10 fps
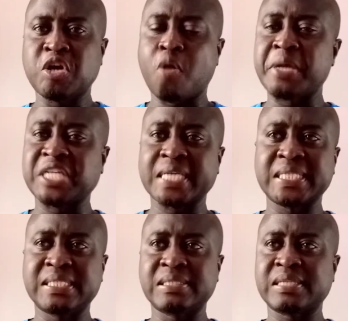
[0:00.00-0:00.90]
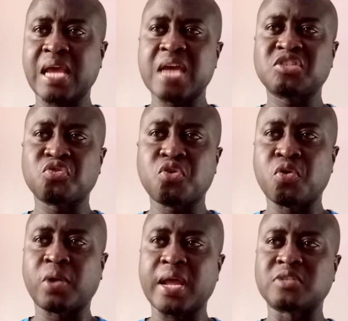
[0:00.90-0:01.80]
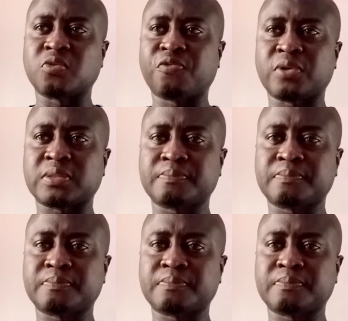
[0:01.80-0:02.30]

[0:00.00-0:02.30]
commercial cities, and so on and so forth.